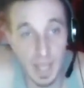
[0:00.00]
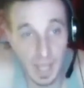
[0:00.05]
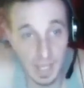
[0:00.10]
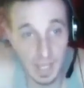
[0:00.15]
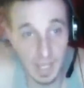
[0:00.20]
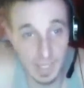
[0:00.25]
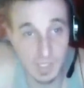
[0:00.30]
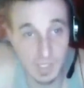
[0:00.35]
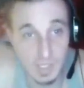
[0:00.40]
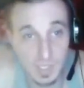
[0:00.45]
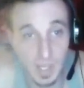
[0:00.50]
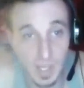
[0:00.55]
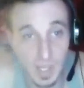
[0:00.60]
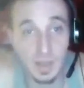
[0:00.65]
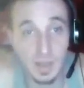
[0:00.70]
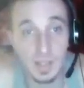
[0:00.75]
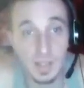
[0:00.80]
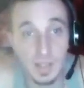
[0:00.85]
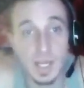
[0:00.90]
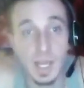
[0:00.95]
is
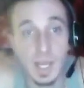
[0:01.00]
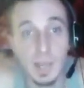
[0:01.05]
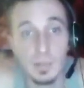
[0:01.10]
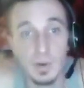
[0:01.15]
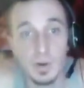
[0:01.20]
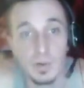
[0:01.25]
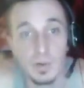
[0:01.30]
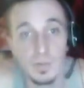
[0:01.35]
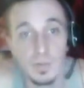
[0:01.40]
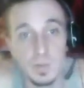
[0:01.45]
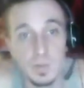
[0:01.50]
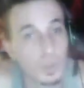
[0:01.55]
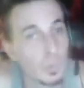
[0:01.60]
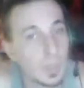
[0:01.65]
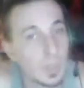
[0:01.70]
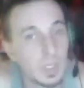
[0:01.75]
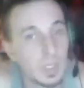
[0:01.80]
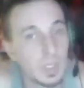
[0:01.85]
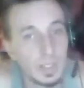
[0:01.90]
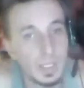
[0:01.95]
the time of a
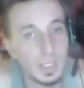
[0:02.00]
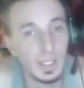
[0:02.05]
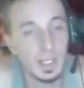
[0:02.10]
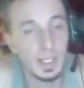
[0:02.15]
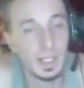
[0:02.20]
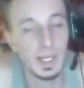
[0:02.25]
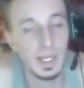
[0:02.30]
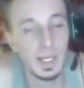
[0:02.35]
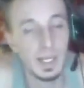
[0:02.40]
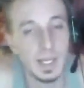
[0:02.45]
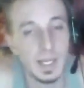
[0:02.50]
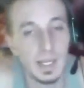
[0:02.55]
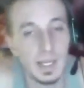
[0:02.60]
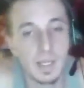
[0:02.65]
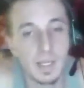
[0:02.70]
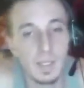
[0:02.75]
twinkling in an eye,